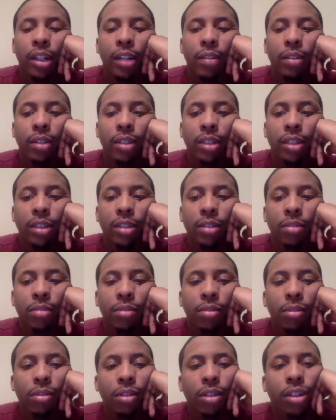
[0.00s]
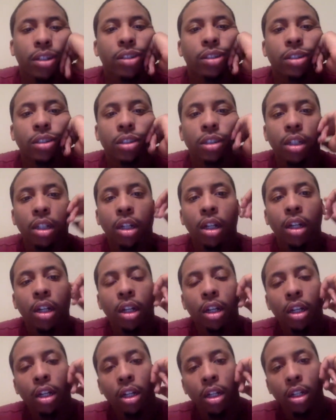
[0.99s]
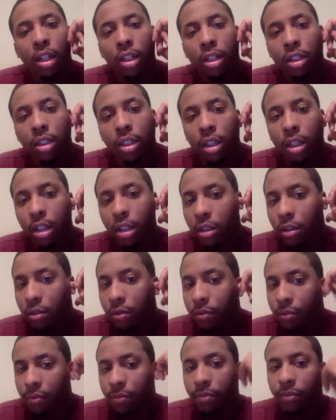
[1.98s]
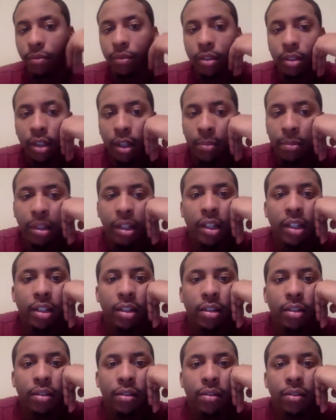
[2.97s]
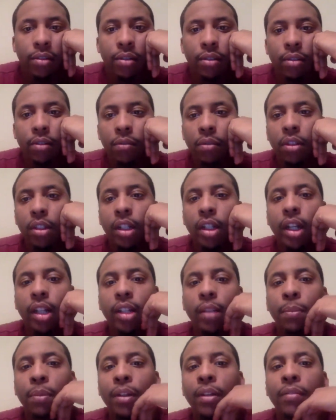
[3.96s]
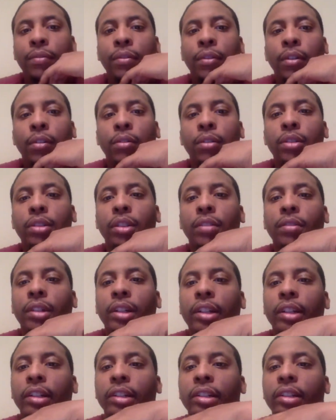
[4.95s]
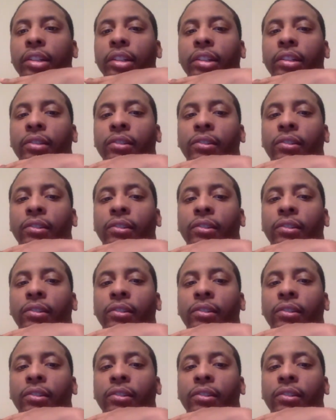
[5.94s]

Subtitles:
That was against New Orleans. So, I mean, what they got to play for? What's their record again?